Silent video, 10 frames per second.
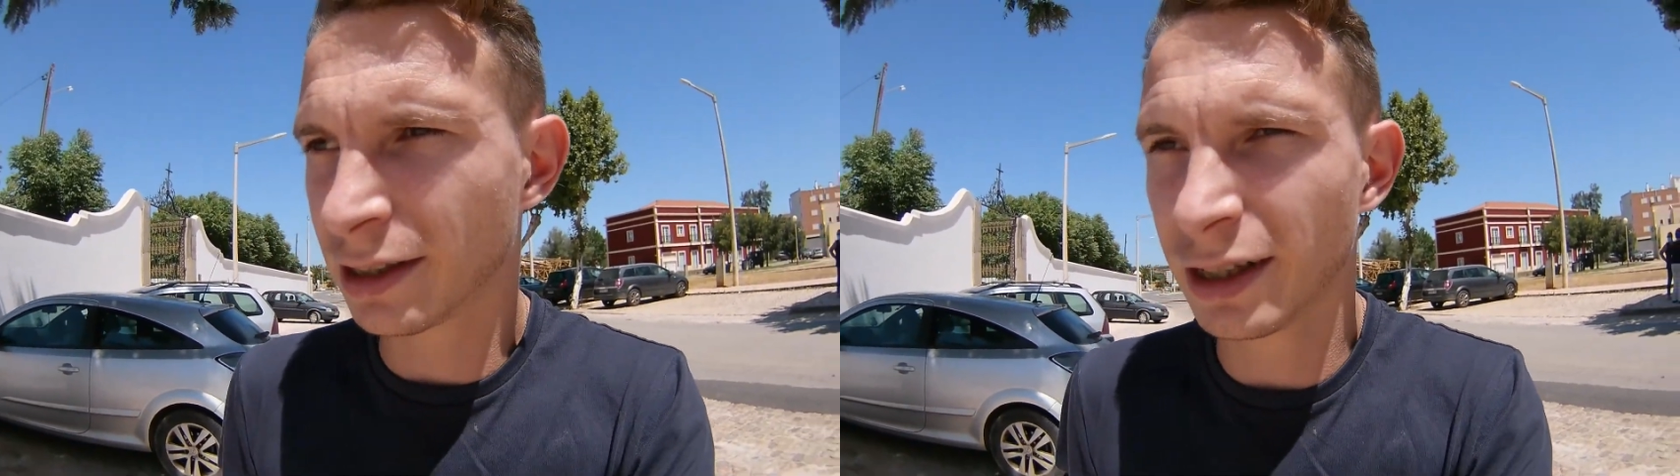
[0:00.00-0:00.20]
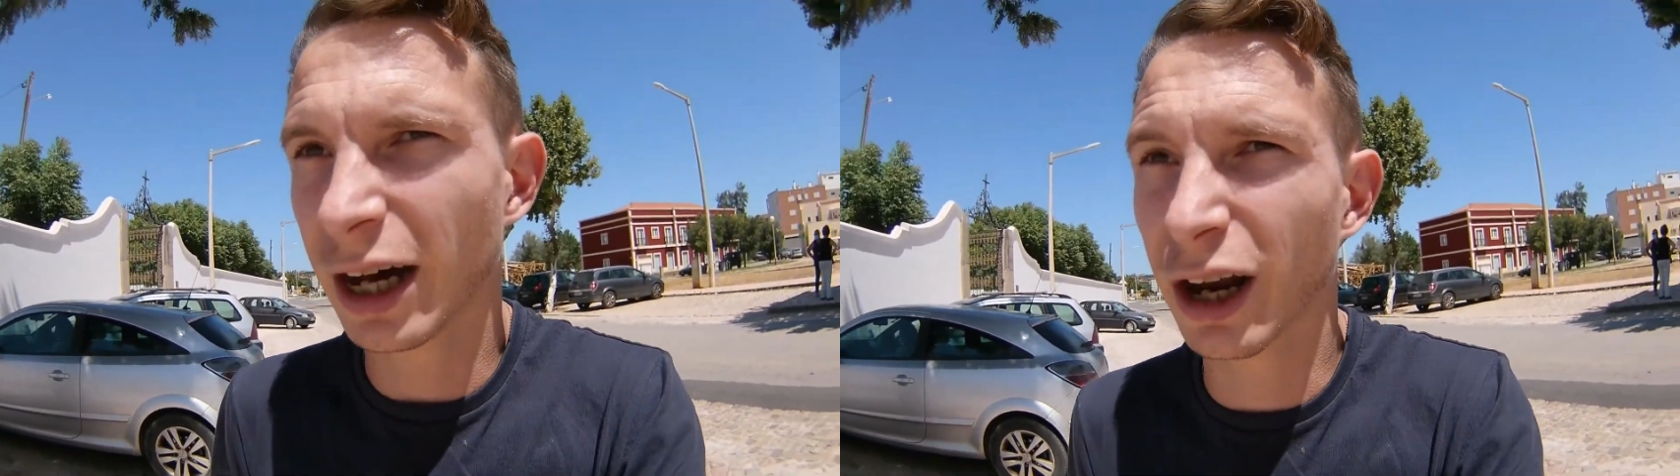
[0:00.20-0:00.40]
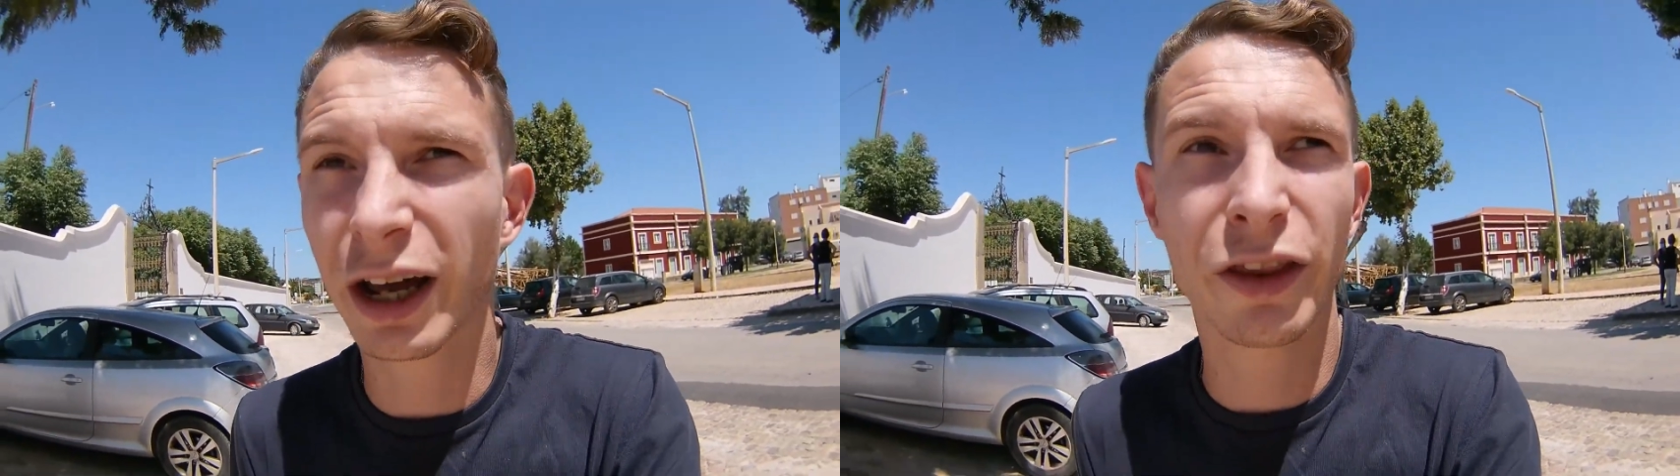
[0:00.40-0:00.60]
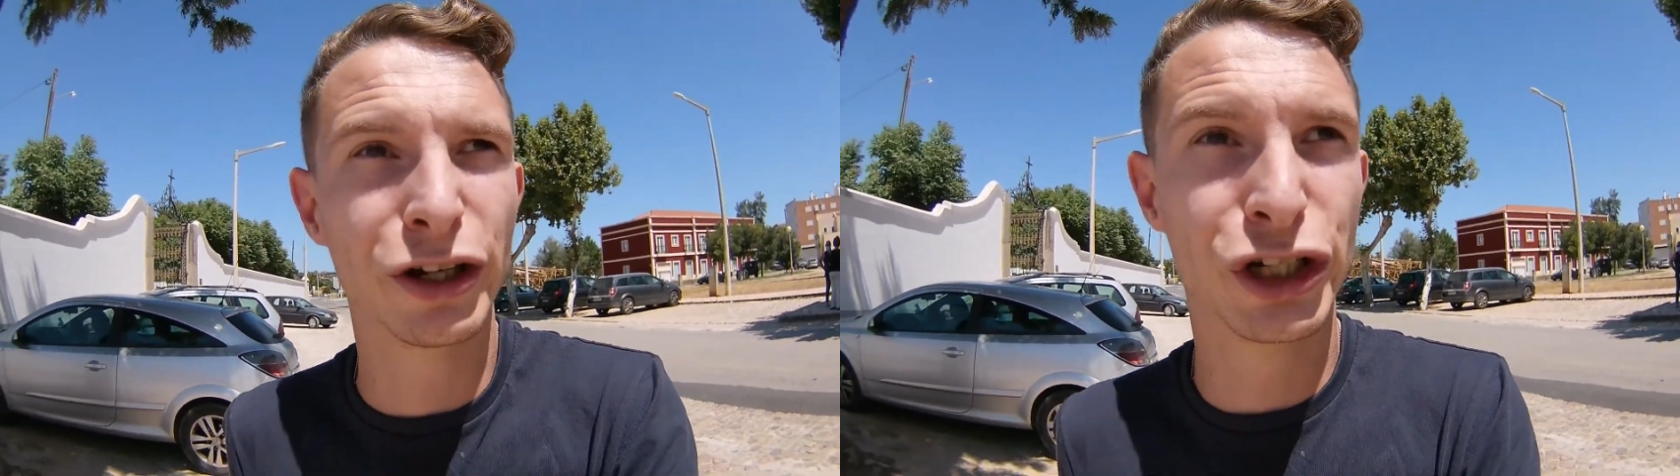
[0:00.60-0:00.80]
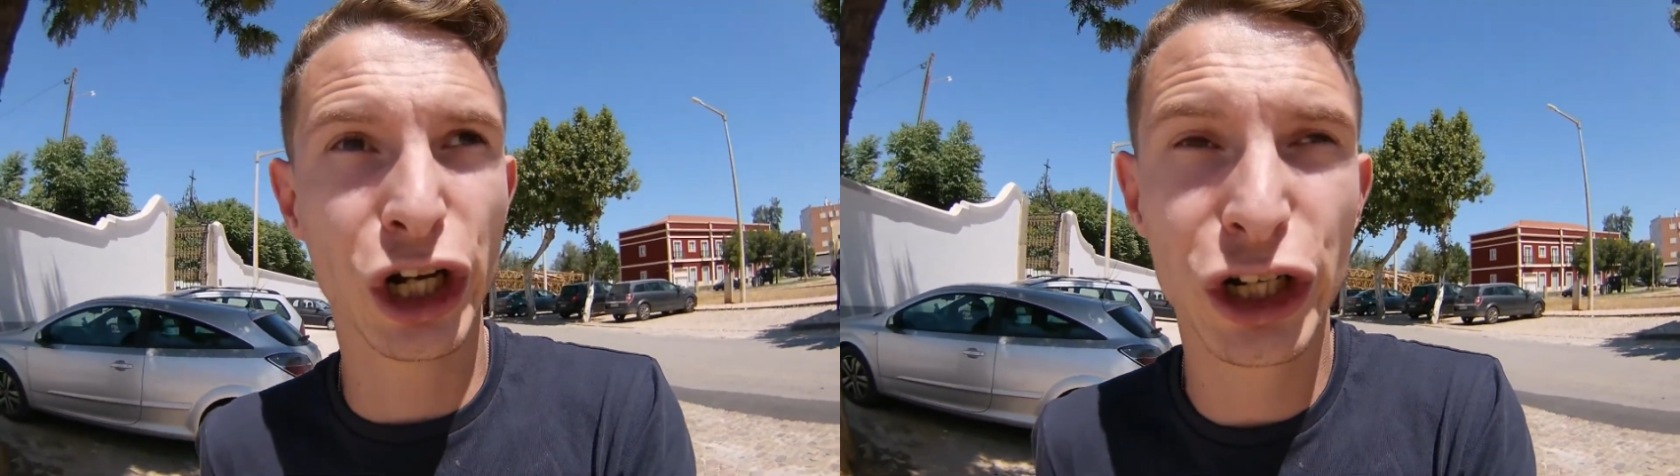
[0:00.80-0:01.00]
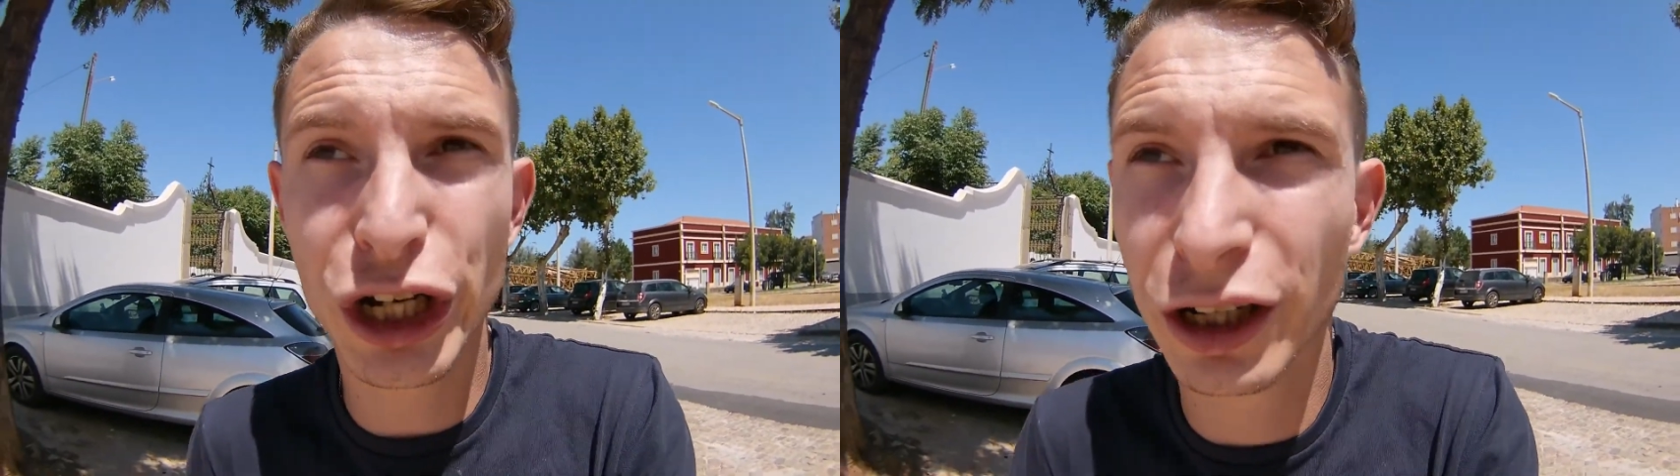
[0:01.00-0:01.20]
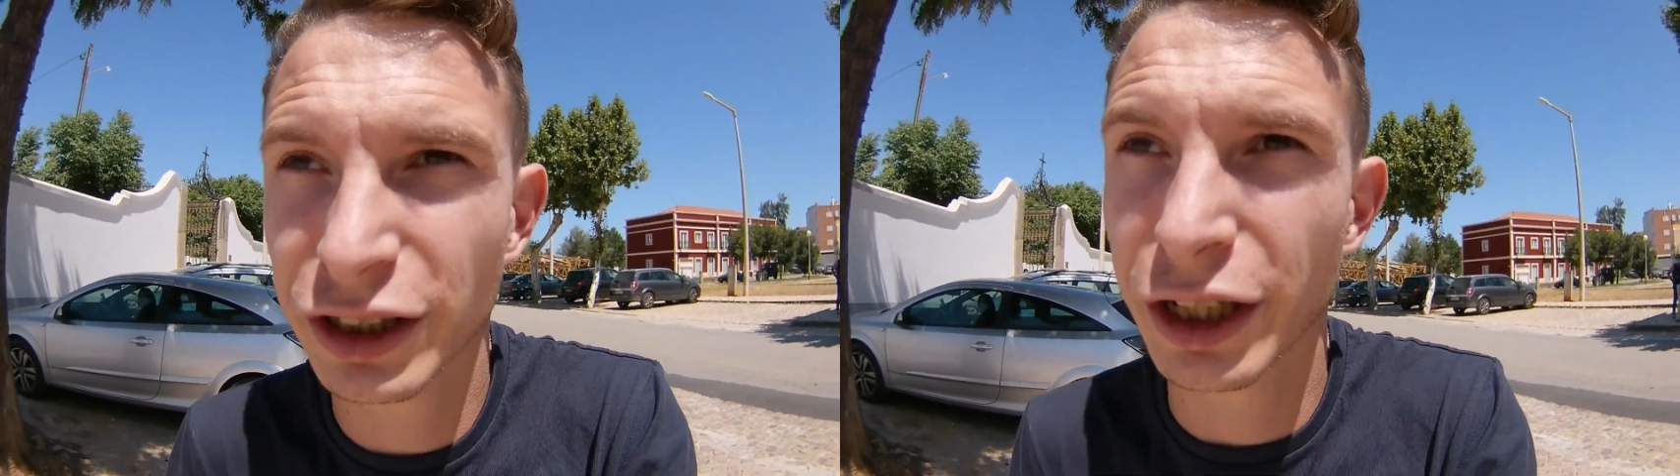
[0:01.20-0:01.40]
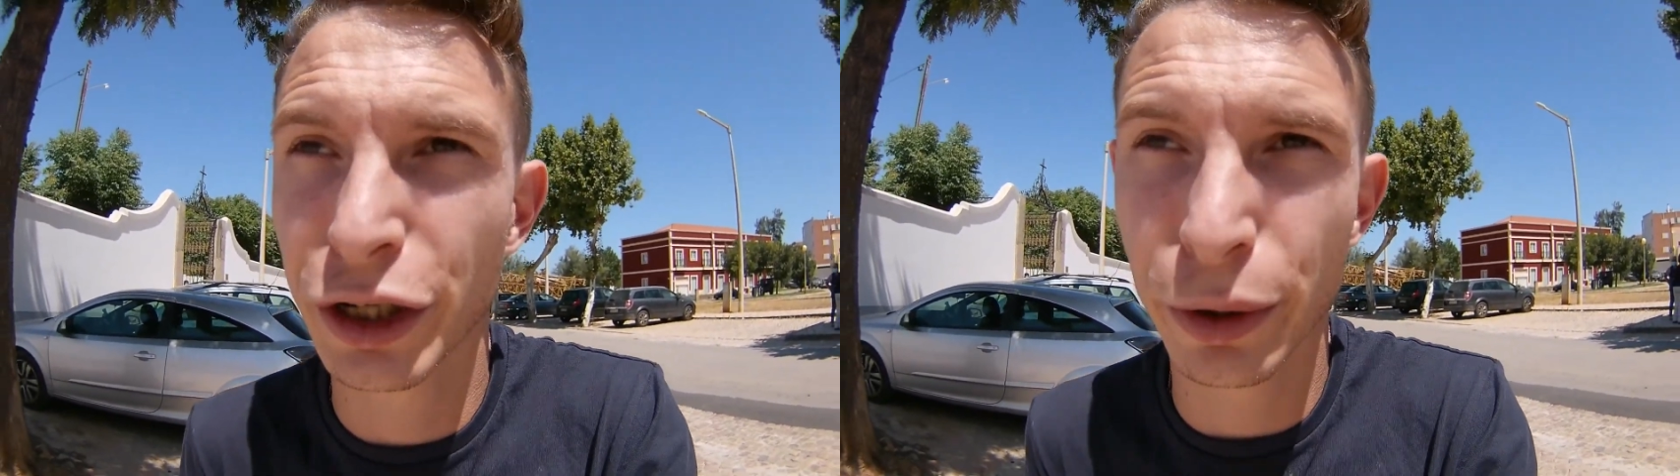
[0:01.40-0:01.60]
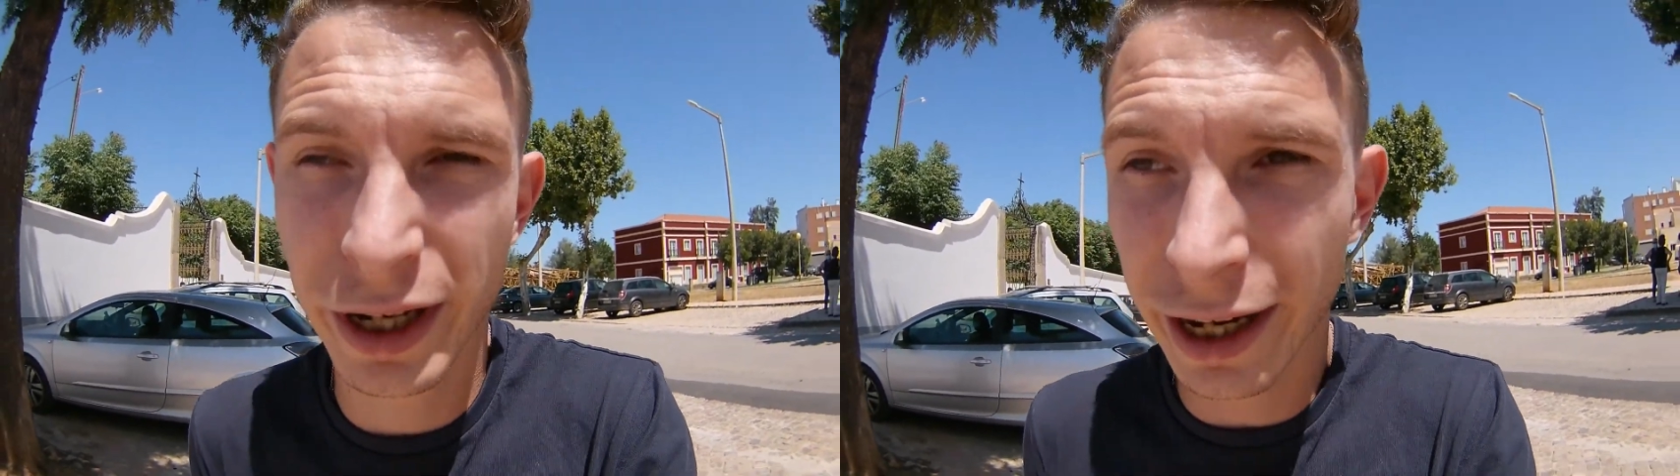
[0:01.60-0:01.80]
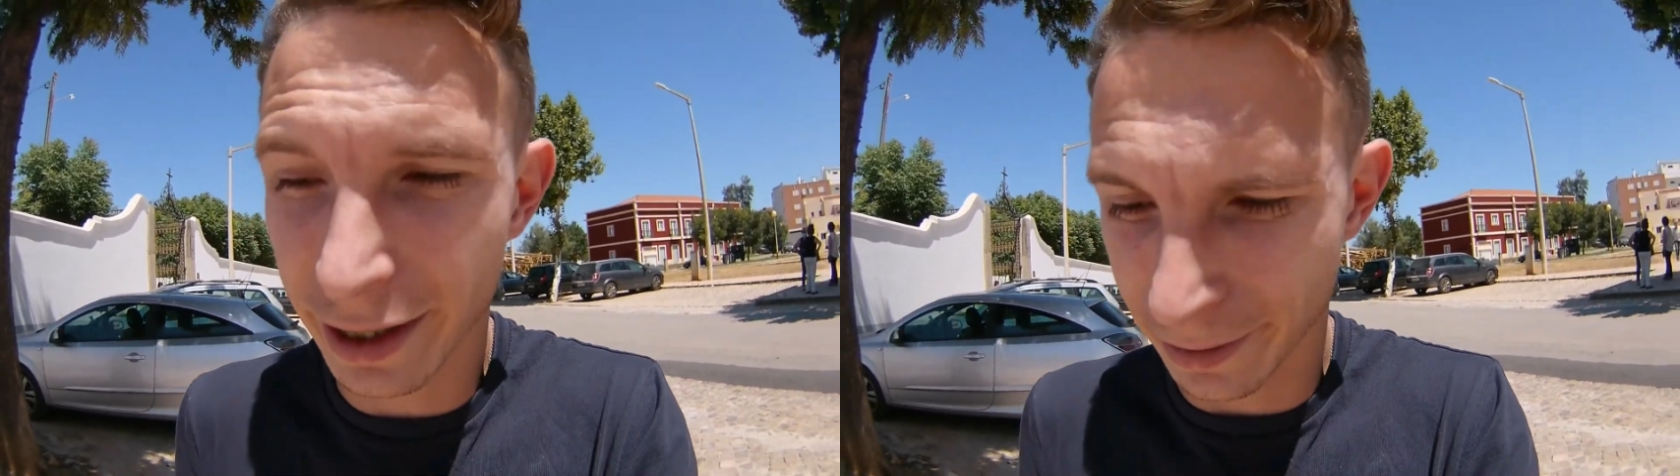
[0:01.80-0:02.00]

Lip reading: unlike the churchyards in the UK,